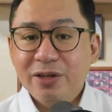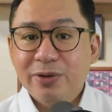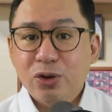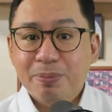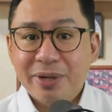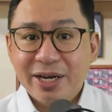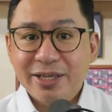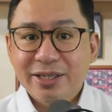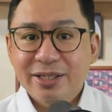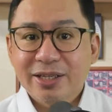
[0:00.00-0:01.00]
even
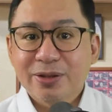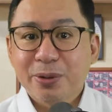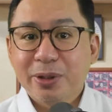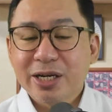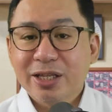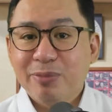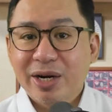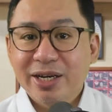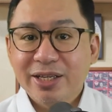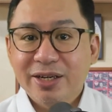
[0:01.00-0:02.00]
opined that the collective
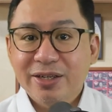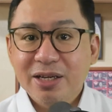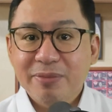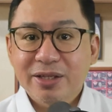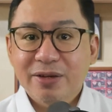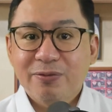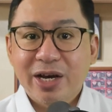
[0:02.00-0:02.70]
bargaining agreement